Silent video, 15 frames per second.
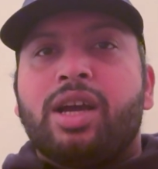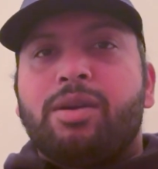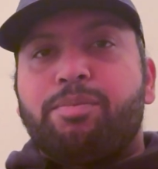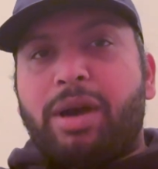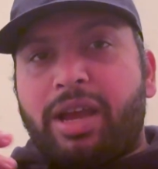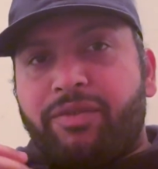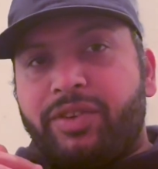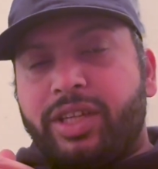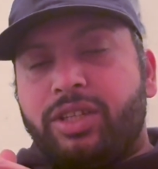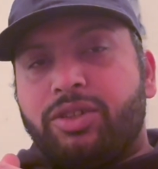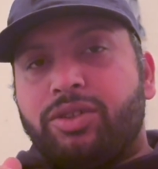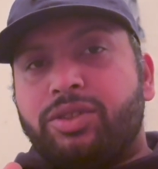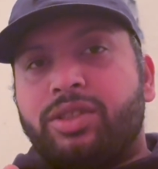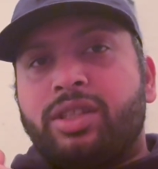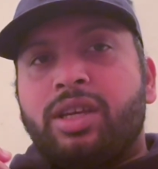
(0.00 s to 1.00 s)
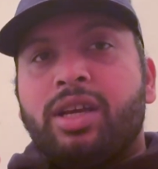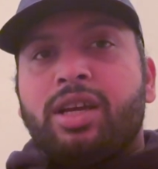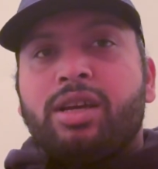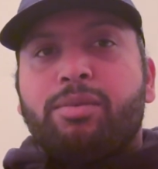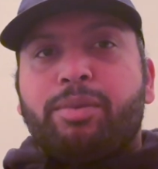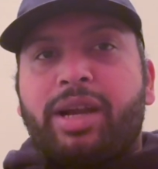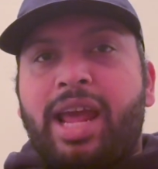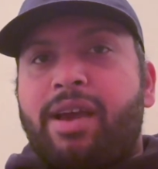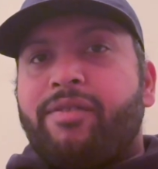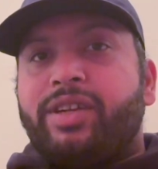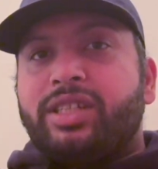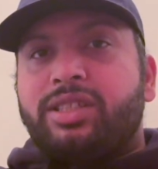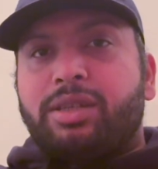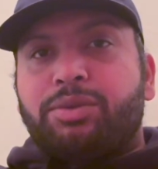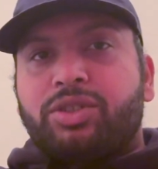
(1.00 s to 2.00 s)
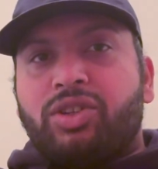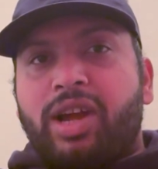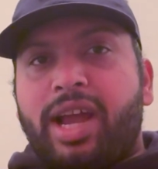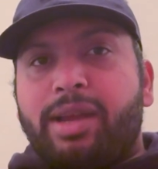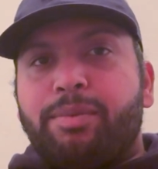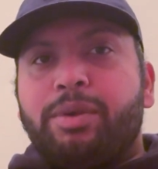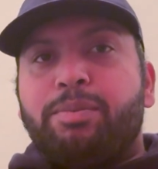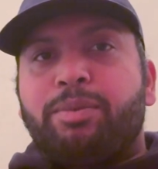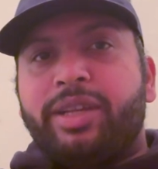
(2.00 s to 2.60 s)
my videos, but haven't subscribed.